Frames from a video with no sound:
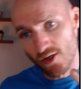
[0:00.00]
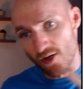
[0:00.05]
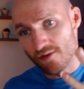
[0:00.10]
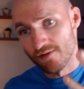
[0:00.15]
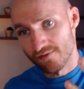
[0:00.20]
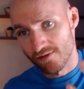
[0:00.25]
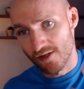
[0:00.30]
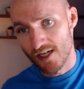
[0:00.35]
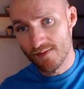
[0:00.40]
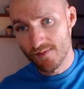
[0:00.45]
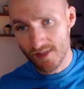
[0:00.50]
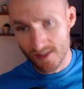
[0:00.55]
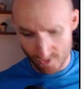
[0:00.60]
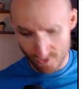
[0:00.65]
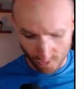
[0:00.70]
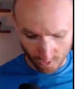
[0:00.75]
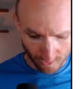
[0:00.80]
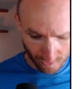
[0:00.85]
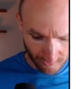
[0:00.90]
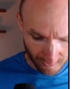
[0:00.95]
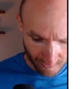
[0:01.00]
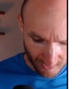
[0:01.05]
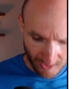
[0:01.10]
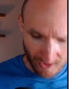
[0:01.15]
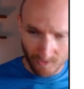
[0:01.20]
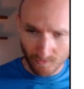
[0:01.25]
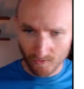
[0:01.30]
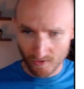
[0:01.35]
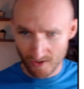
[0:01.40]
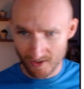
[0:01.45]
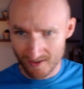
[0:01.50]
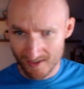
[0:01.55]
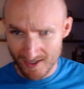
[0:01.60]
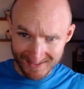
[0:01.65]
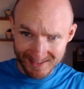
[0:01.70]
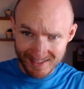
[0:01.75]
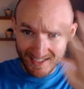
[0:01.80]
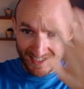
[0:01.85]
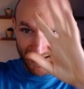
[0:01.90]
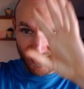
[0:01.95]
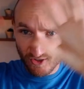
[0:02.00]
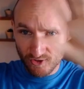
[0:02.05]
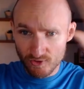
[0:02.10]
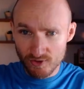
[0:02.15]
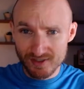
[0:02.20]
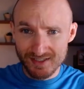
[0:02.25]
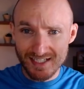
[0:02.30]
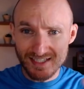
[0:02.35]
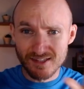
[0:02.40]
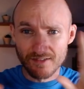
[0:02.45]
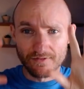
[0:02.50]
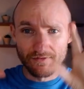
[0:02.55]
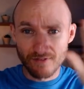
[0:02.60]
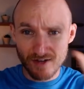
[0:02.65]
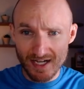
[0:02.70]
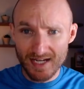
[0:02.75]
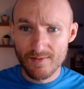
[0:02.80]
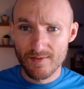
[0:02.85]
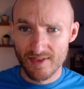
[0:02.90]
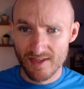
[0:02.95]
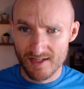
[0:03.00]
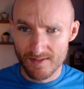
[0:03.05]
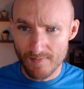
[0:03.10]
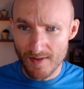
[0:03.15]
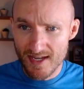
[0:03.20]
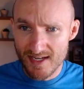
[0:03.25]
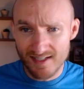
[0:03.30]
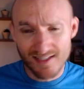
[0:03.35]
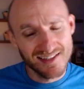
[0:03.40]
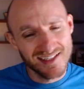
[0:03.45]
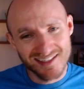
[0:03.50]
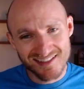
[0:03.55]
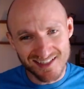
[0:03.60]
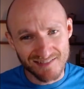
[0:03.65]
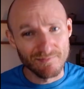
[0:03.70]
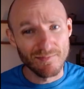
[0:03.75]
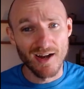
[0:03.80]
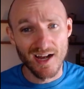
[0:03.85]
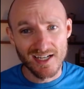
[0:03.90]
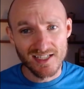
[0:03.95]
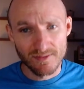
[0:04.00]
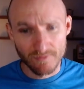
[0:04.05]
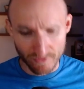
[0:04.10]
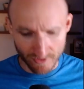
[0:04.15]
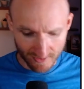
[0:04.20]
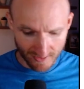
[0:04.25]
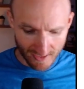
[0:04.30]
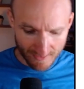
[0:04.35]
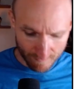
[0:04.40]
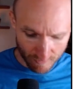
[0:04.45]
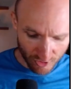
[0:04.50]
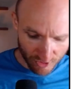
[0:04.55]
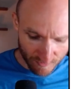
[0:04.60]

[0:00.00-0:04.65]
frame control, where you state the frame of the debate and then it's impossible to like push